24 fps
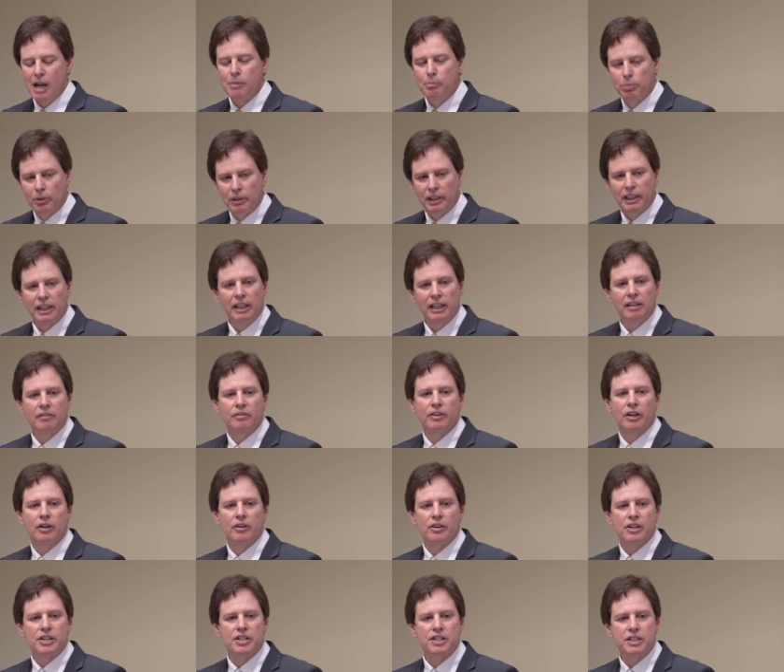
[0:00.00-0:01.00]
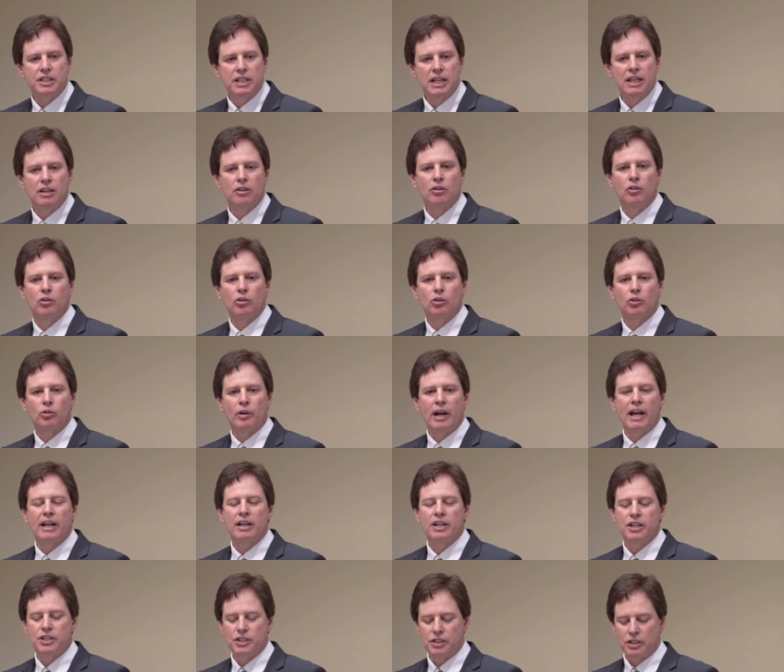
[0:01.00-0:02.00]
I believe they're the single
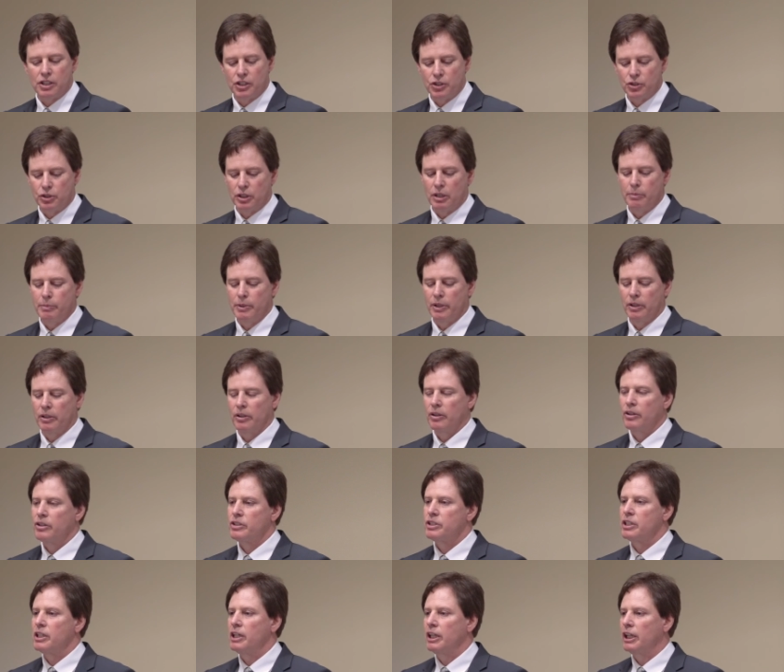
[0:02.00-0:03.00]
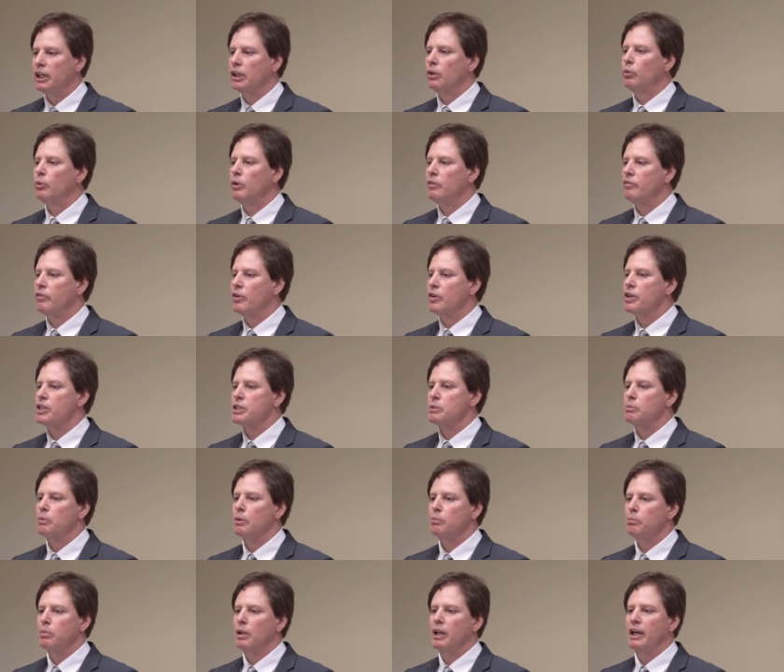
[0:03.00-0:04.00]
greatest contributor to
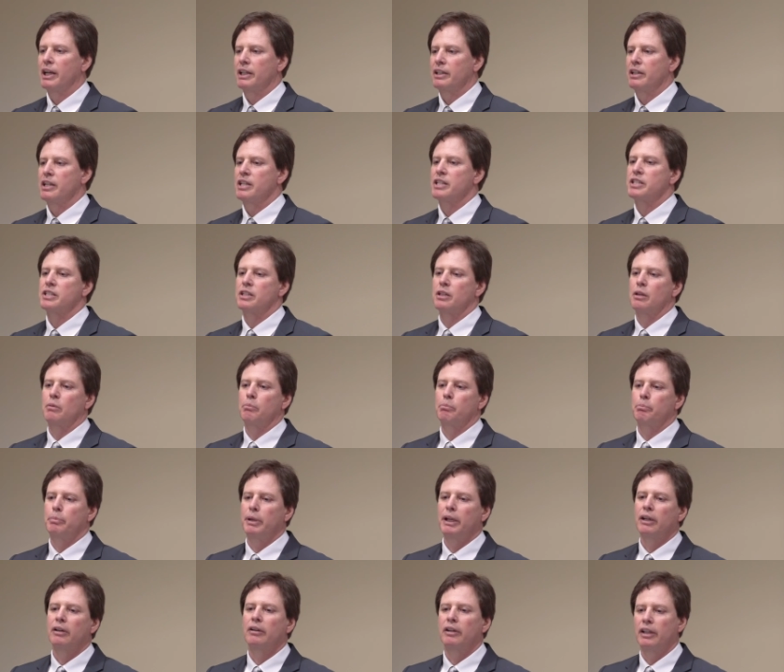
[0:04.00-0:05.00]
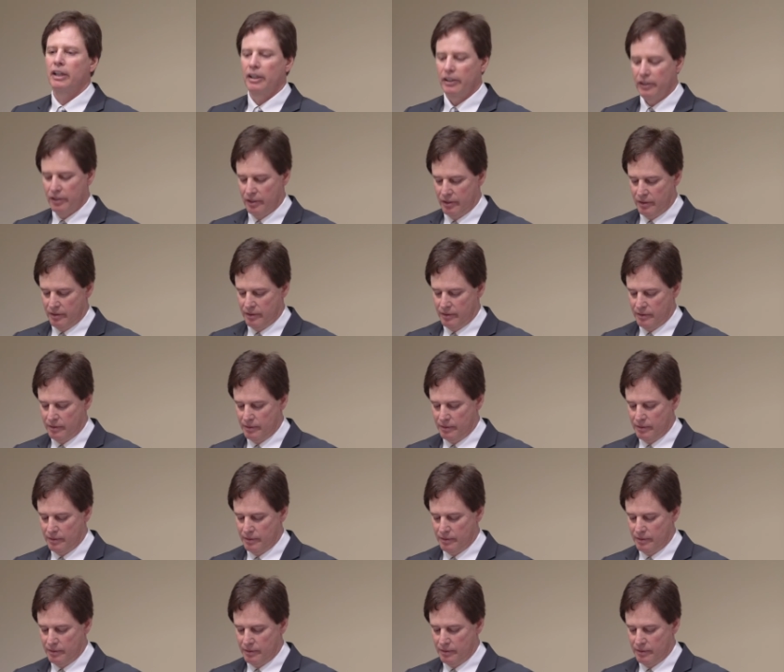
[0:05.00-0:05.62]
irreversible blindness, period.